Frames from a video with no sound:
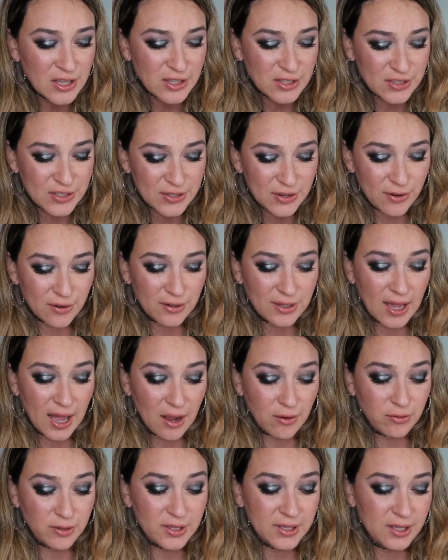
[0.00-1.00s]
So yeah,
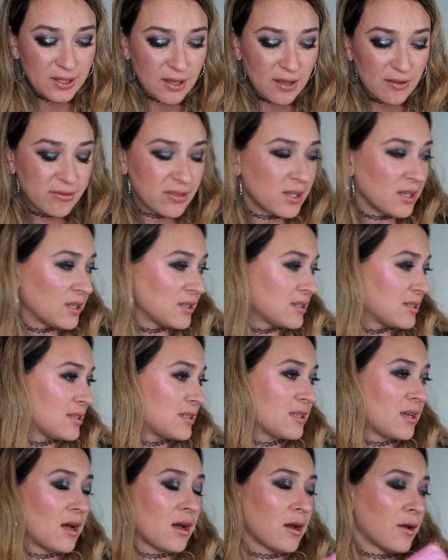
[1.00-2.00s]
I really love these.
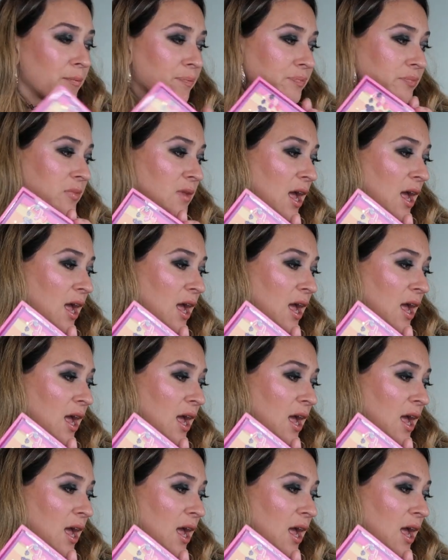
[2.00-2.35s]
Um,